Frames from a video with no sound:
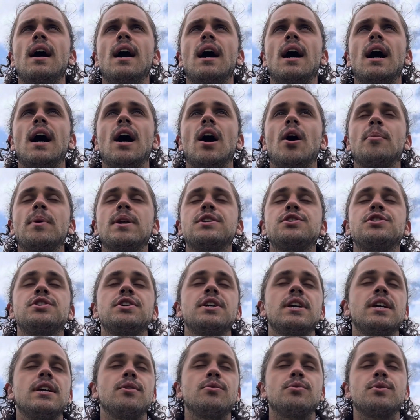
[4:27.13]
And
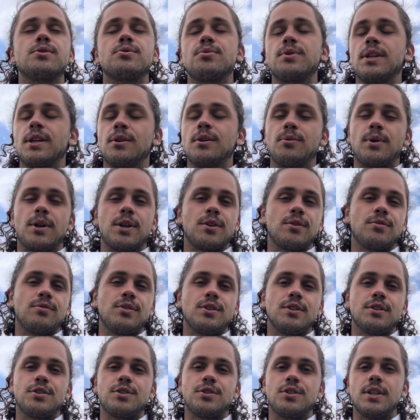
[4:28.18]
she was really
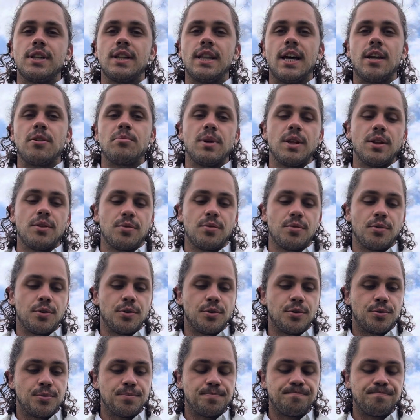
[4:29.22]
wonderful. She led me through